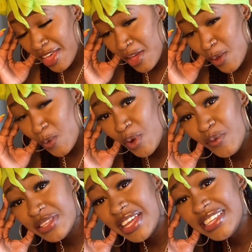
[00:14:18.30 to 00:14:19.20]
What
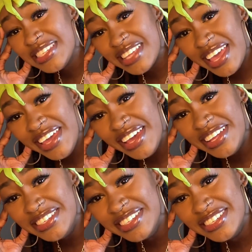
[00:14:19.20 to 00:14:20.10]
was I
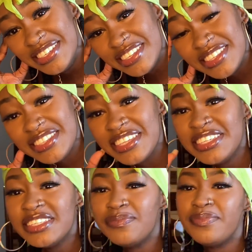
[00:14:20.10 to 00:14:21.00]
saying? This
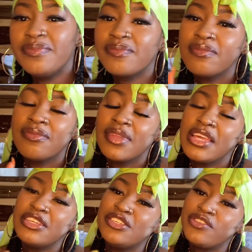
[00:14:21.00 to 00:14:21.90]
is the
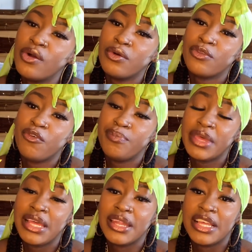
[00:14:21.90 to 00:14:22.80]
struggles of
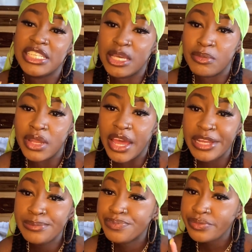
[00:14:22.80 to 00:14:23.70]
being a Gemini.
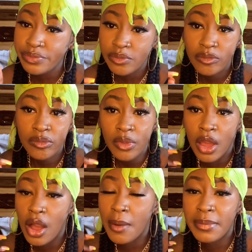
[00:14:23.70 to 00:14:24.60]

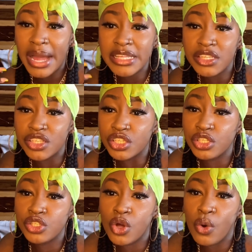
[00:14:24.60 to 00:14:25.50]
Our minds are
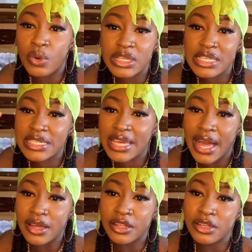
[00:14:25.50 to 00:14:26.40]
just so
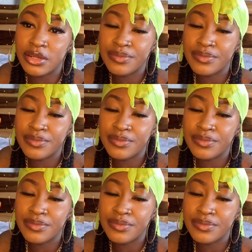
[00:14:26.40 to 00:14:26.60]
scattered.